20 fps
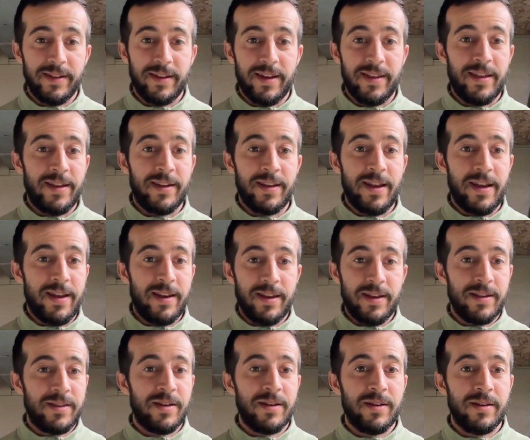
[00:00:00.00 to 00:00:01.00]
And then
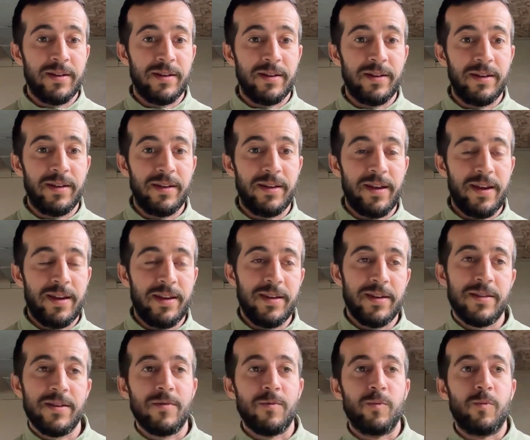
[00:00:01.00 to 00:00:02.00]
any
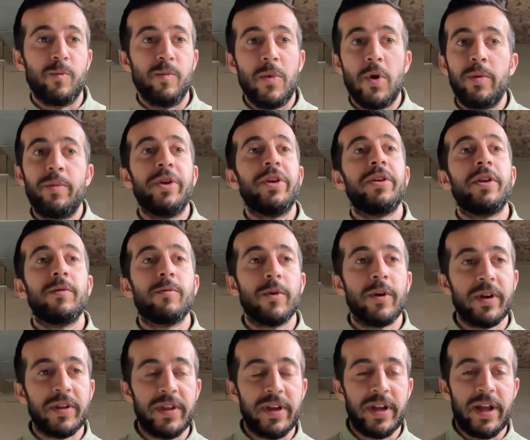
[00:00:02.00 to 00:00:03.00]
other mobility
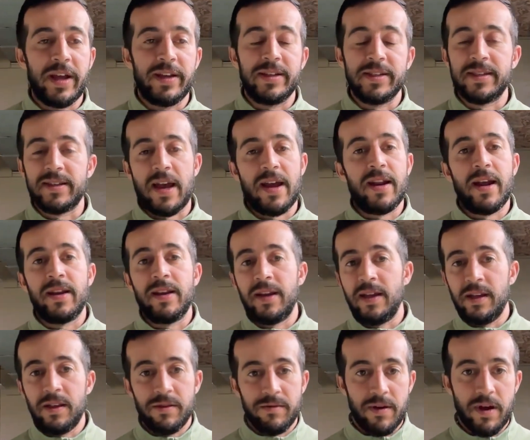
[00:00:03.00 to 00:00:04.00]
work that I decide I
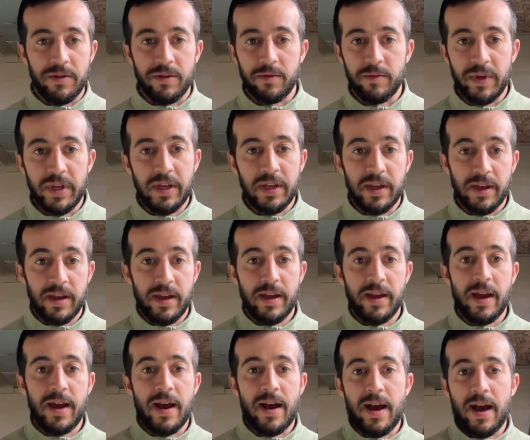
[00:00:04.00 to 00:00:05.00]
need throughout the week,
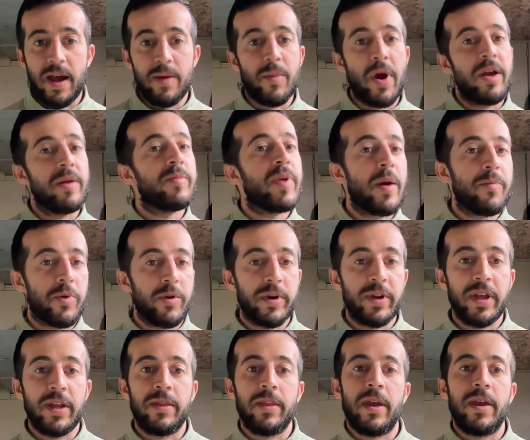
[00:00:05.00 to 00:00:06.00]
I might pepper it
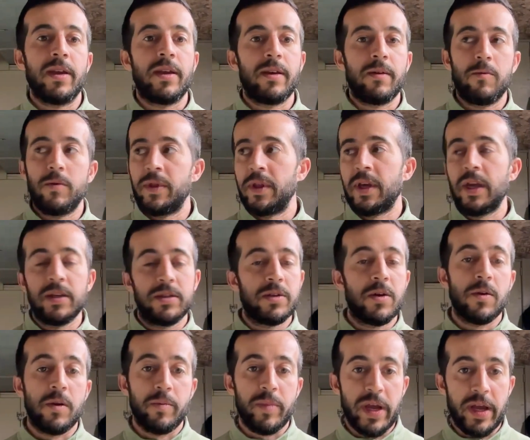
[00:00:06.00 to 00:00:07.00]
in. Like when the kids
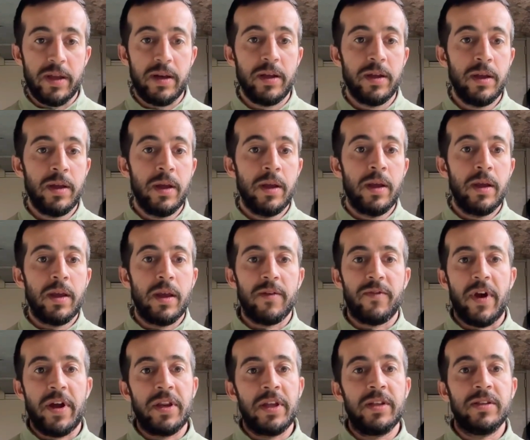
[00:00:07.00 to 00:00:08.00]
go to bed, if
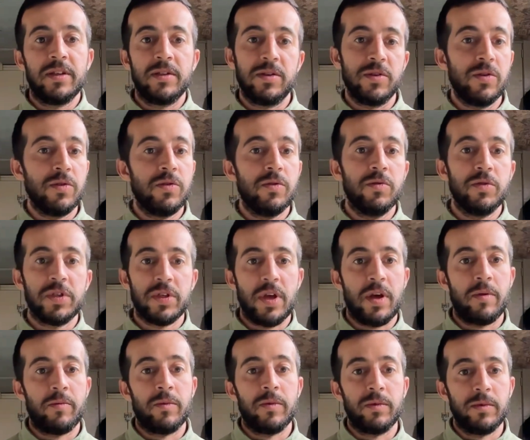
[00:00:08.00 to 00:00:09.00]
I need to do
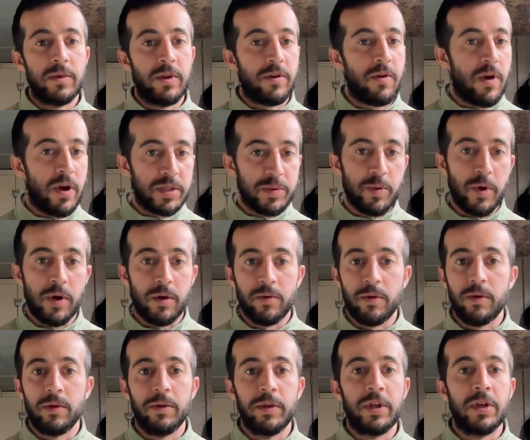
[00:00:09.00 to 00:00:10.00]
some lacrosse ball
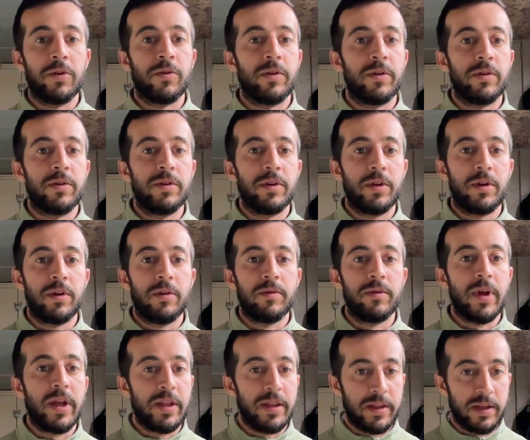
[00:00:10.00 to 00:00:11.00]
rolling or
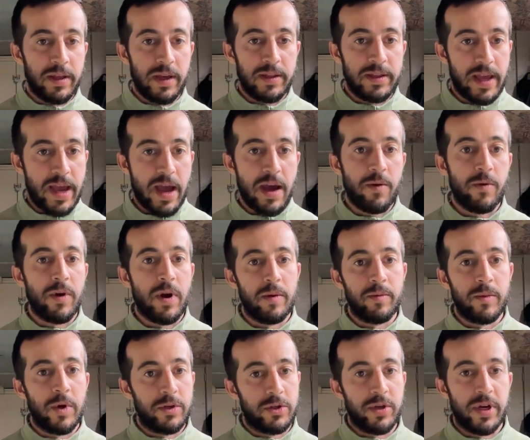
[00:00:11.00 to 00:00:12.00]
anything like that where
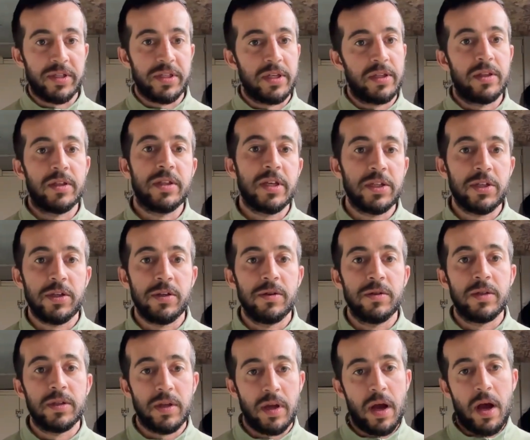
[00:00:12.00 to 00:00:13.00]
I'm addressing the
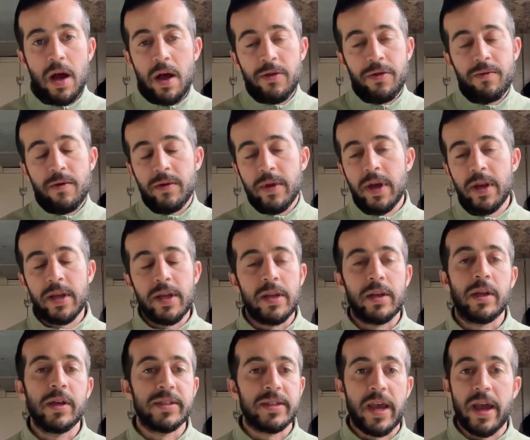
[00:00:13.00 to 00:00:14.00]
tissues, I'll throw that in
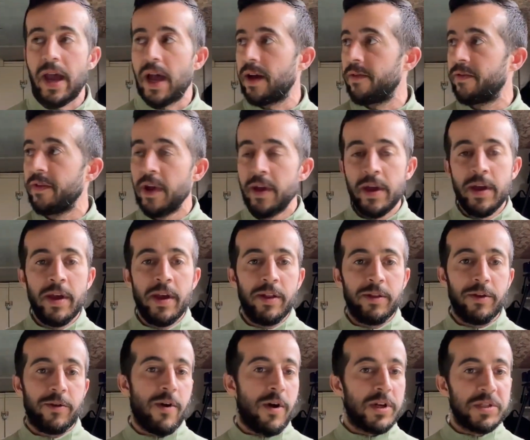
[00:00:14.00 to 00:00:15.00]
because I have
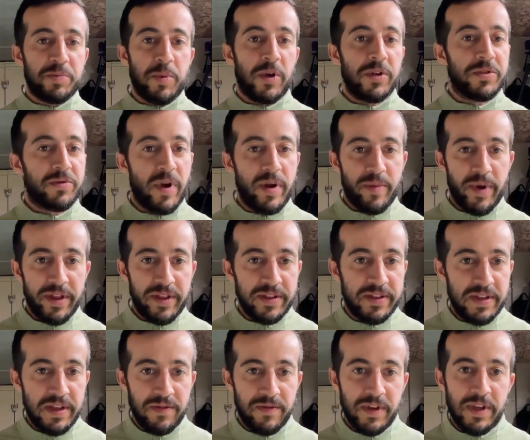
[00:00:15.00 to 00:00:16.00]
lacrosse balls right by the
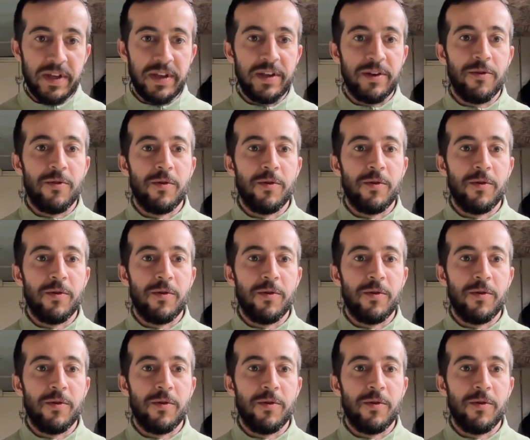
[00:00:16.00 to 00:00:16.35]
TV.